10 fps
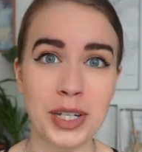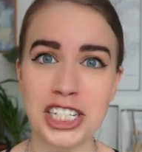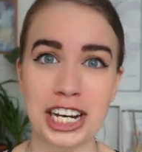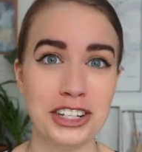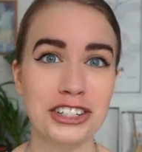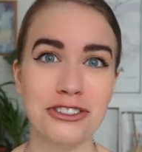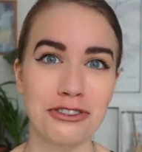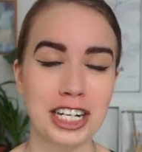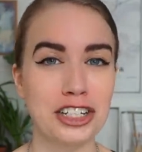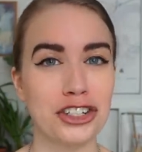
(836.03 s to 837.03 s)
which I just
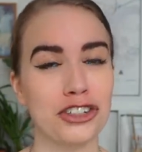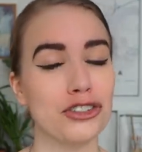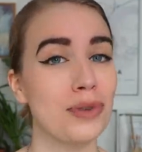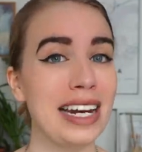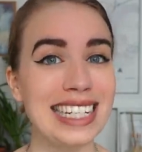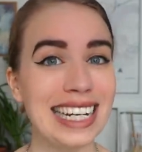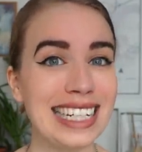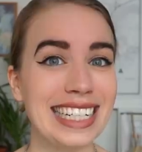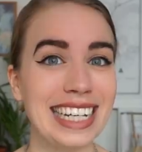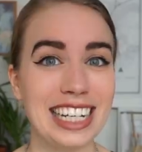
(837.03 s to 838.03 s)
finished
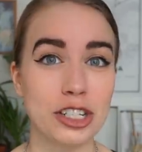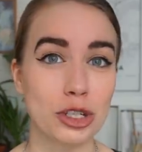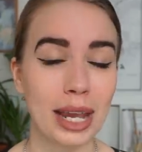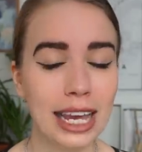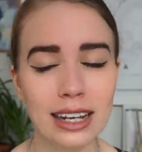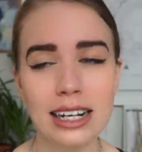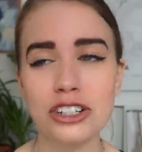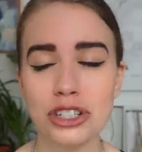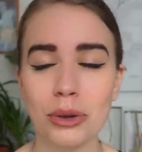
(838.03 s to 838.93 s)
translating into English,